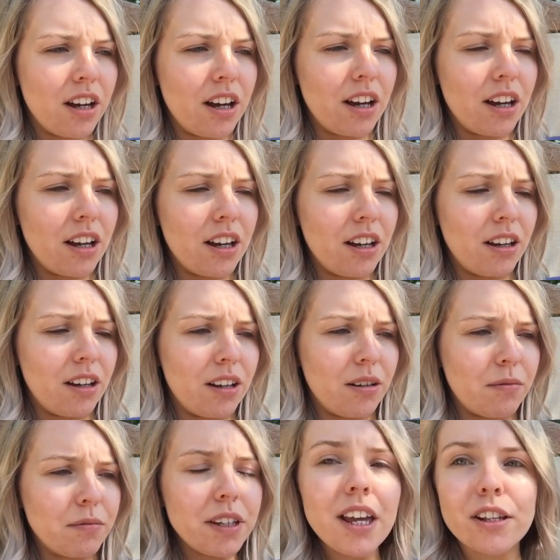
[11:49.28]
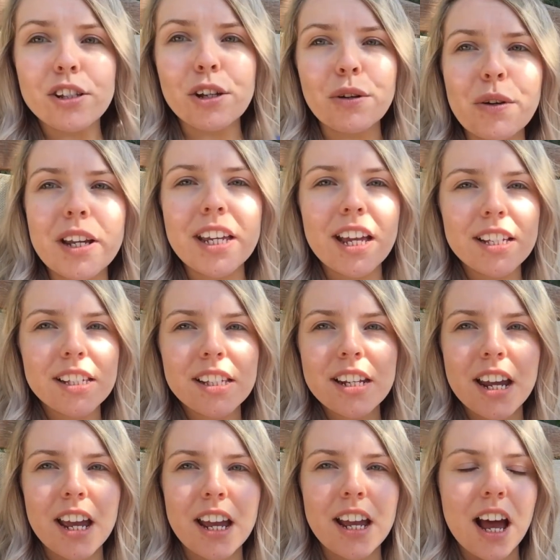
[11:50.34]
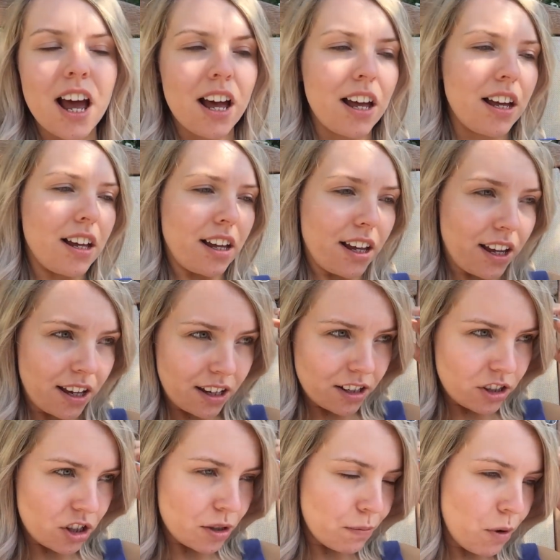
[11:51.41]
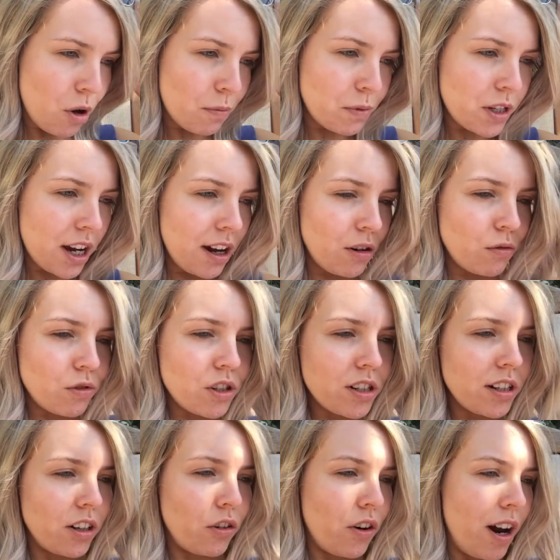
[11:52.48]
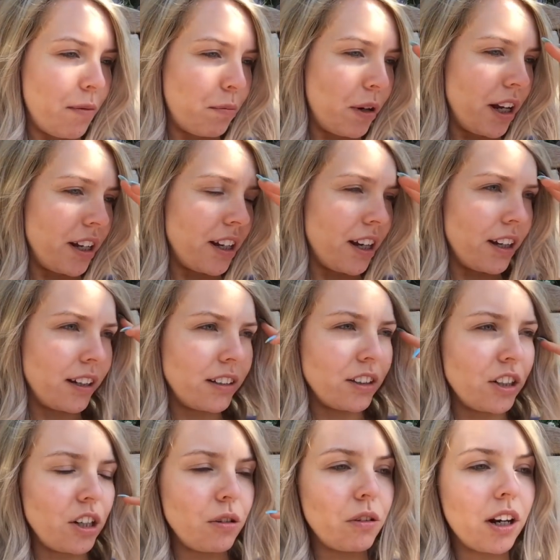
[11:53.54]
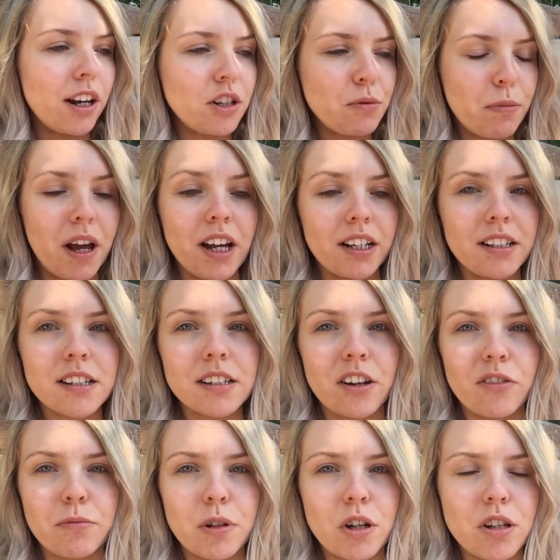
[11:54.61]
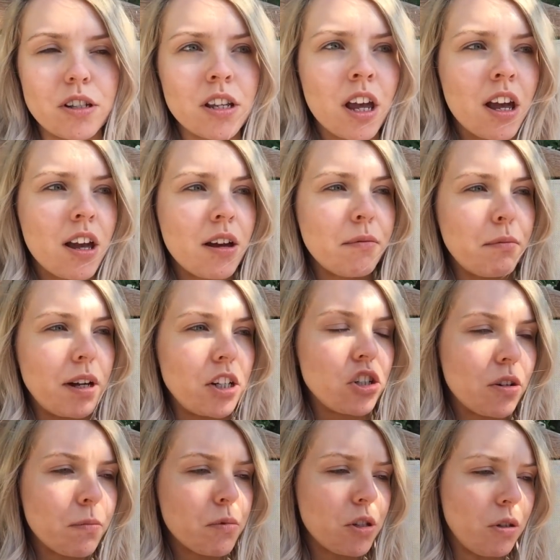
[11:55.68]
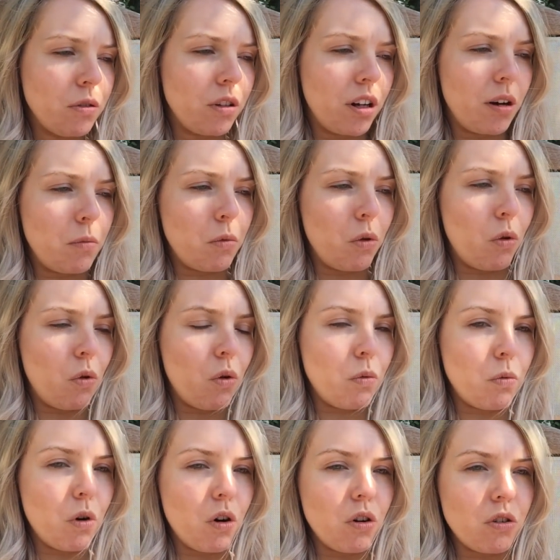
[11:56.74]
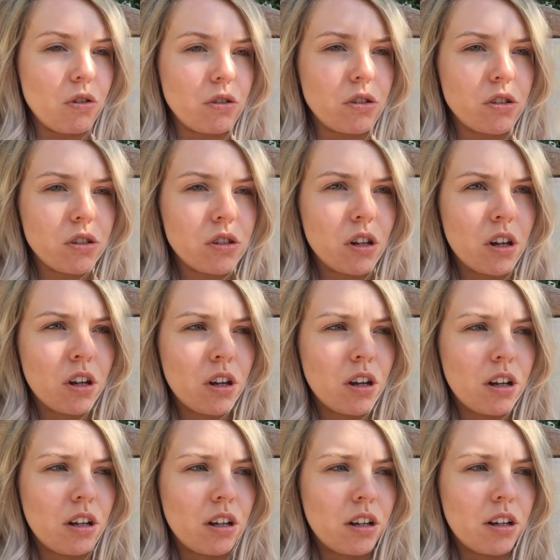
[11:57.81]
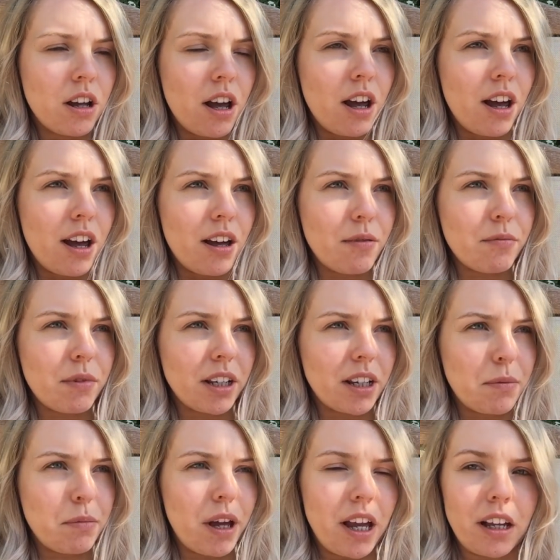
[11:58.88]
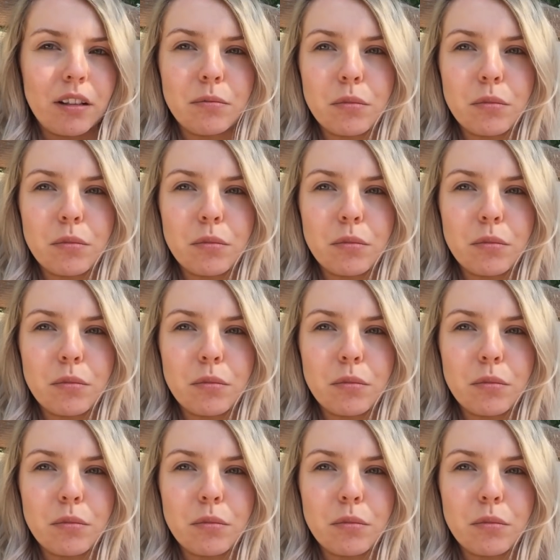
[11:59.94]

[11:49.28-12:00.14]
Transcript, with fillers: Um, yeah, so yesterday I just popped out to grab like a new clutch bag and stuff because my jumpsuit that I wore was um, like a pale